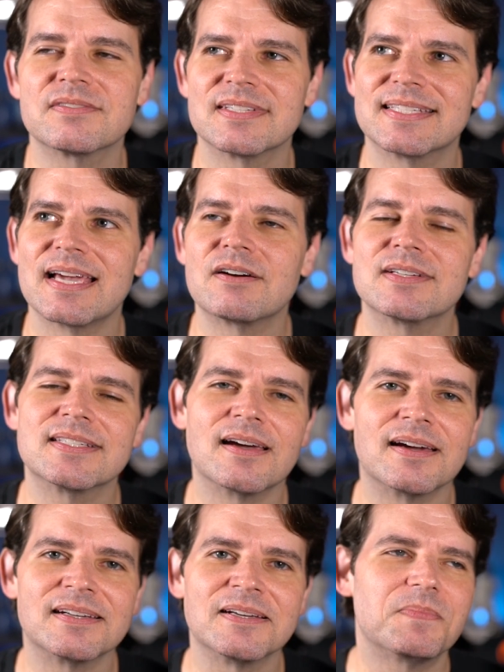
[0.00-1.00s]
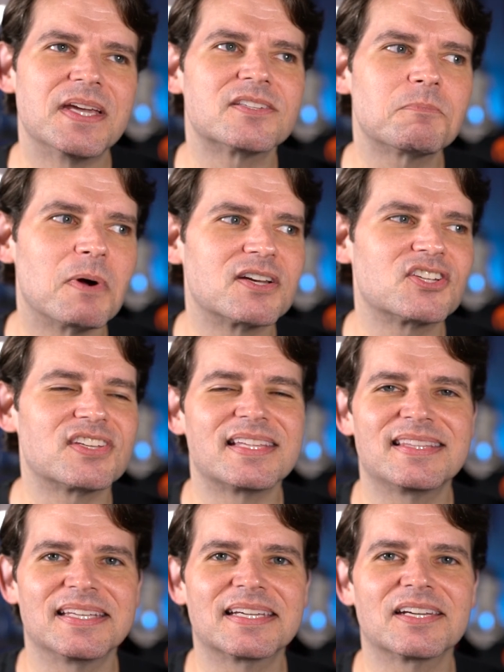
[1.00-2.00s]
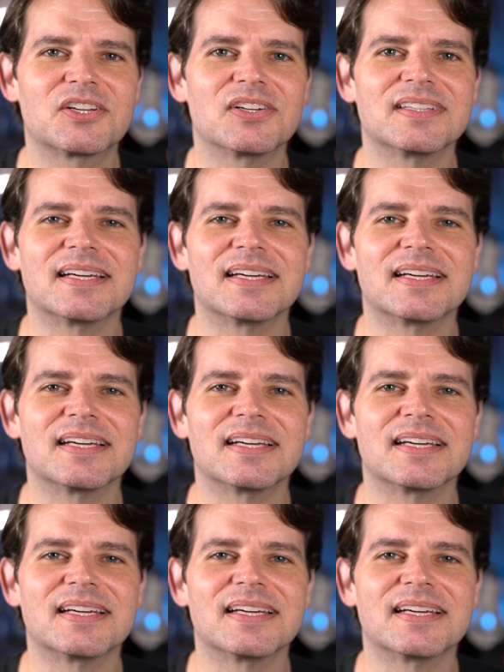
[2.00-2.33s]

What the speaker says: of the sound design as much as I think it could.